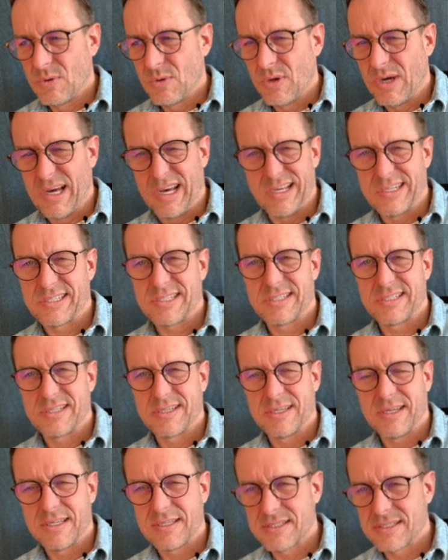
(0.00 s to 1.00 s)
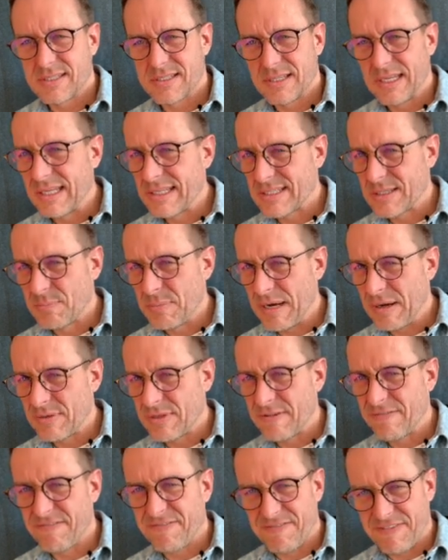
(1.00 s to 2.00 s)
us. It's about
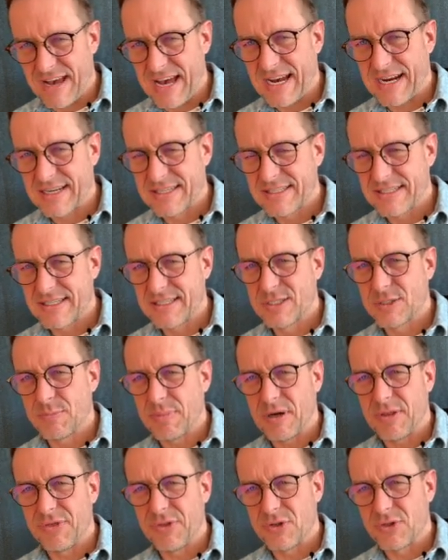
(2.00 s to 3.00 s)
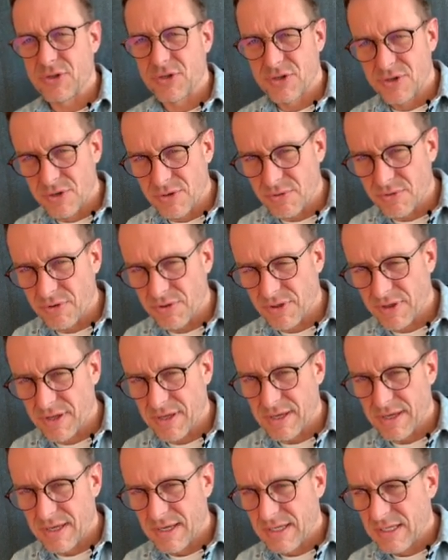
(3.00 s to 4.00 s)
the fact. It's about the truth.
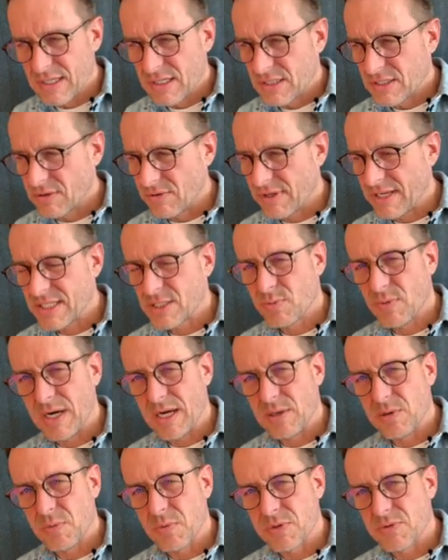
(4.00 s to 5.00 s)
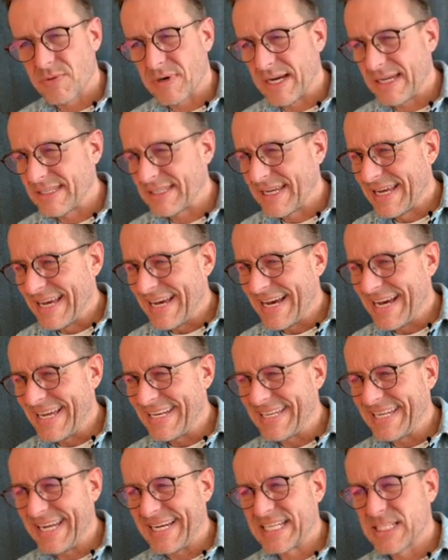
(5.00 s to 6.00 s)
So that's why I would write,
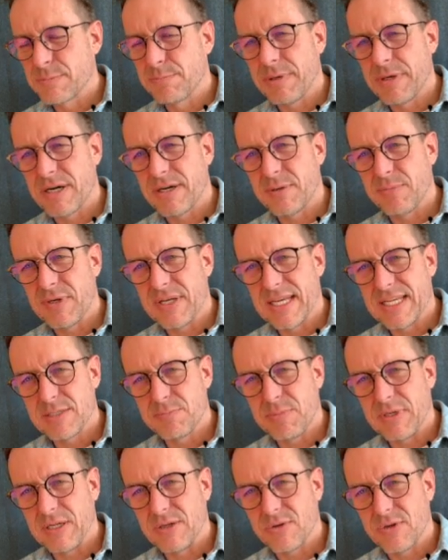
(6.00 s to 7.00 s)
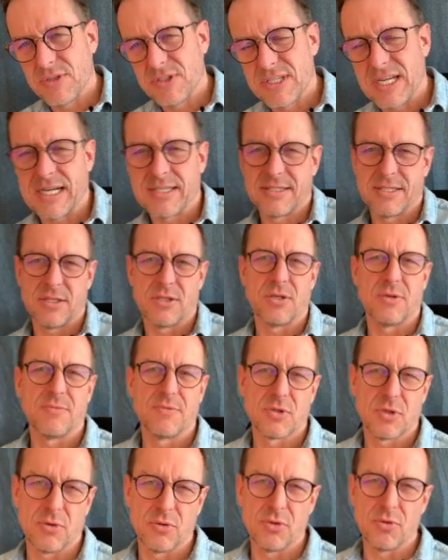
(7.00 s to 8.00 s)
"An experiment has been conducted."
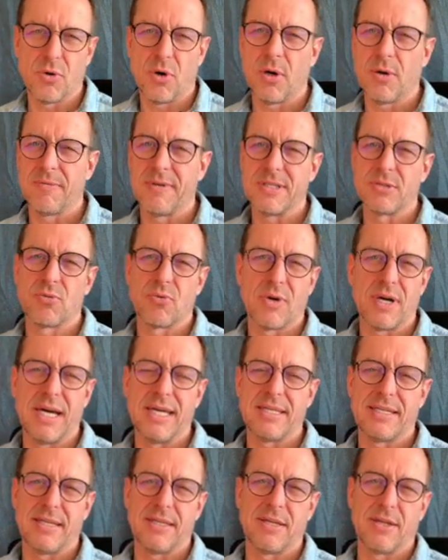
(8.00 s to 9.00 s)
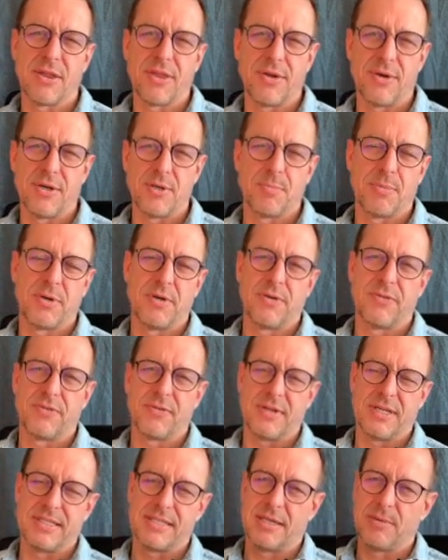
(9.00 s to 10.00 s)
So you always write in the third
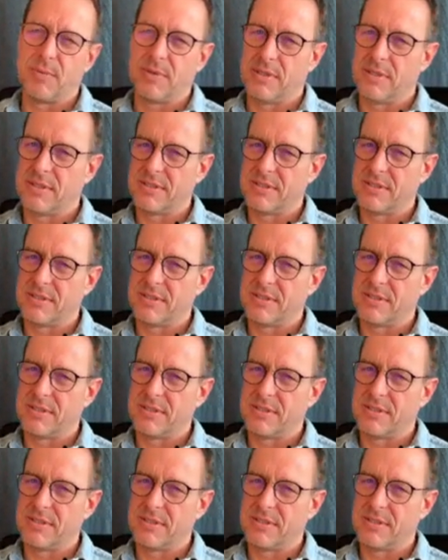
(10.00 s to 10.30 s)
person, as I will